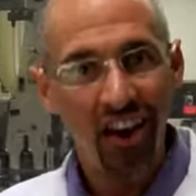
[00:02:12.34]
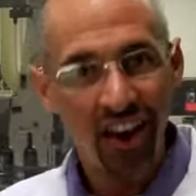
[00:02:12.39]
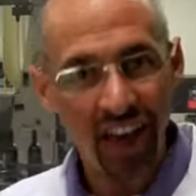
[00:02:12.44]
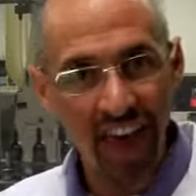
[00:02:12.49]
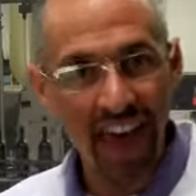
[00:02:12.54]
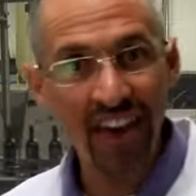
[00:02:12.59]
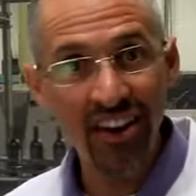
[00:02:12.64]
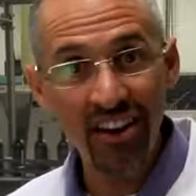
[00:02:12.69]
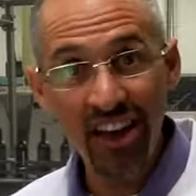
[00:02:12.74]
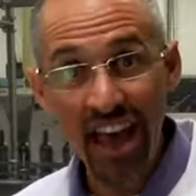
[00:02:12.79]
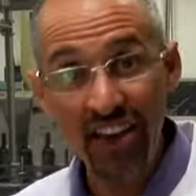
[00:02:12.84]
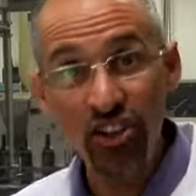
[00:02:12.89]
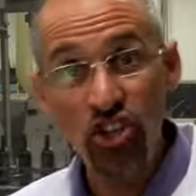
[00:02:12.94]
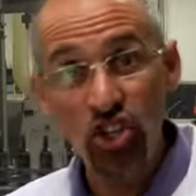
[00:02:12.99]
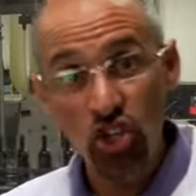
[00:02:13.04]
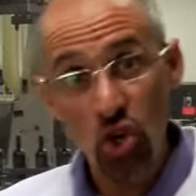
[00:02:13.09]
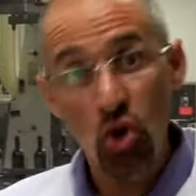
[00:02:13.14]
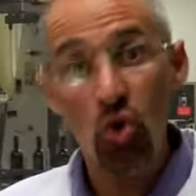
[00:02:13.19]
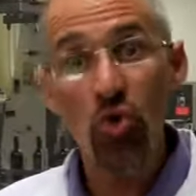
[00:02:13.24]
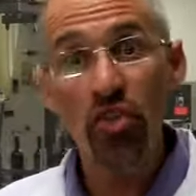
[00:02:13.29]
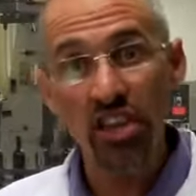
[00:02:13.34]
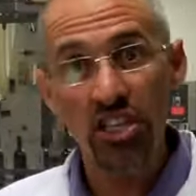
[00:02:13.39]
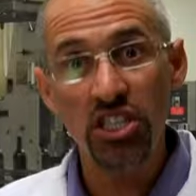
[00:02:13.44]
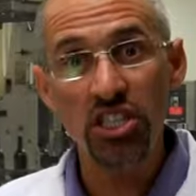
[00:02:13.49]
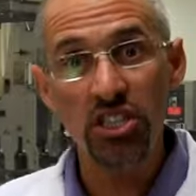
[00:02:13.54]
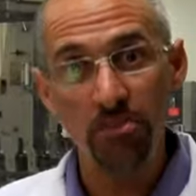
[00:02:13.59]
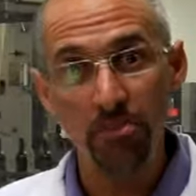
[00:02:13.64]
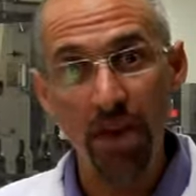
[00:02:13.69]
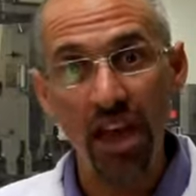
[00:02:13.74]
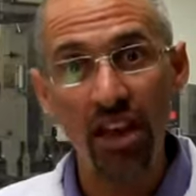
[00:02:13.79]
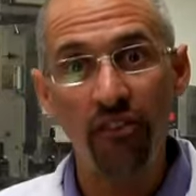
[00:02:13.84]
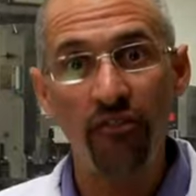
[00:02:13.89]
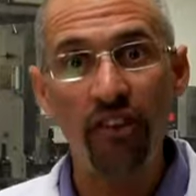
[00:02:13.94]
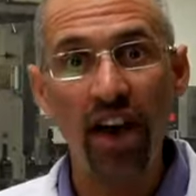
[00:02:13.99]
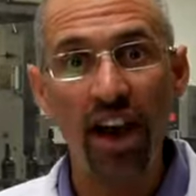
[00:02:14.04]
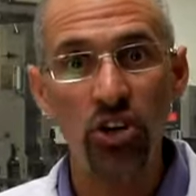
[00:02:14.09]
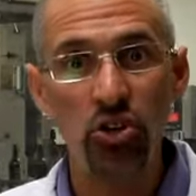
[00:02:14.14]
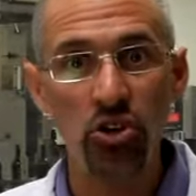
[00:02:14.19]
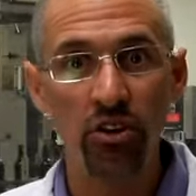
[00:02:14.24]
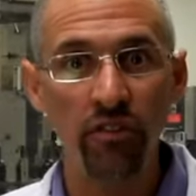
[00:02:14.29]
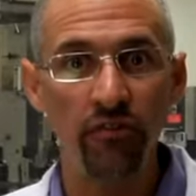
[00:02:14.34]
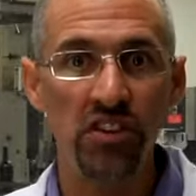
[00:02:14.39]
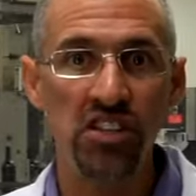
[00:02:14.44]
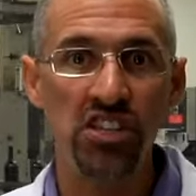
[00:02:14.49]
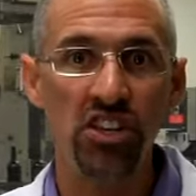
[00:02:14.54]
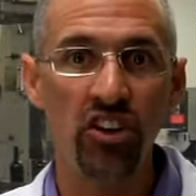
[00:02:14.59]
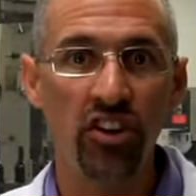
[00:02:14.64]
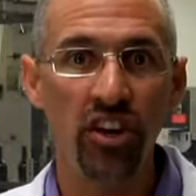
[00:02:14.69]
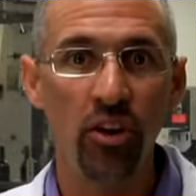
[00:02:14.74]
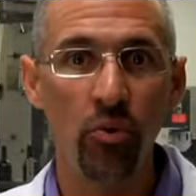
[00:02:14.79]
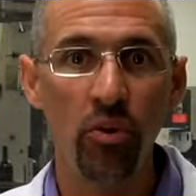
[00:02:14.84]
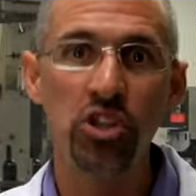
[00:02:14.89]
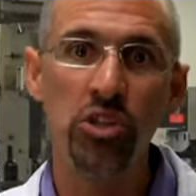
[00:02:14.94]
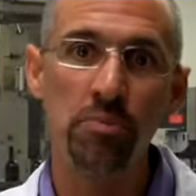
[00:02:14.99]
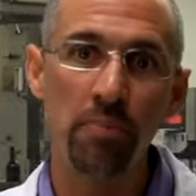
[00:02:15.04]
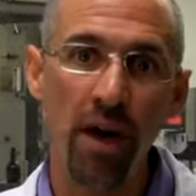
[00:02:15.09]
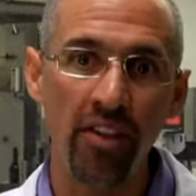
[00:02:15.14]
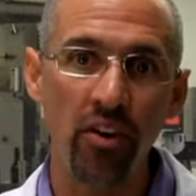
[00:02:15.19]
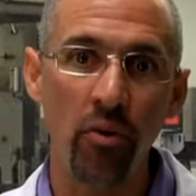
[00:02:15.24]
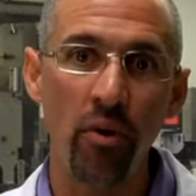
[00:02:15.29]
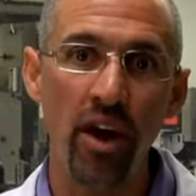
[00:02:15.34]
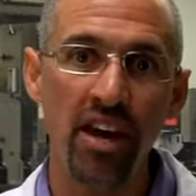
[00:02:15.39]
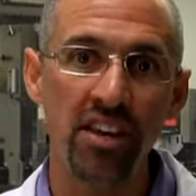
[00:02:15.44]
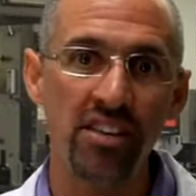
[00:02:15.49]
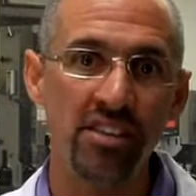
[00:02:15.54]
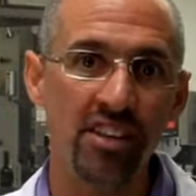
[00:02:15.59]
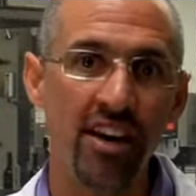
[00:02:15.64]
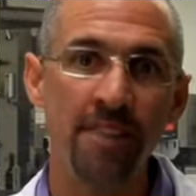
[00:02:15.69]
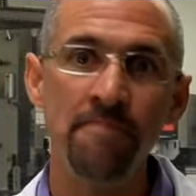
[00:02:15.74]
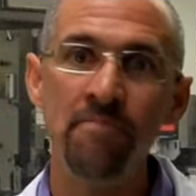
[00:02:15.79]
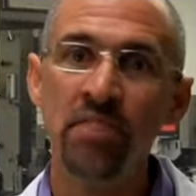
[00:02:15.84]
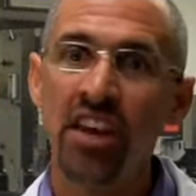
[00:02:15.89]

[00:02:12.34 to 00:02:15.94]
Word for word: and, and to this manufacturing facility, which by the way is, a,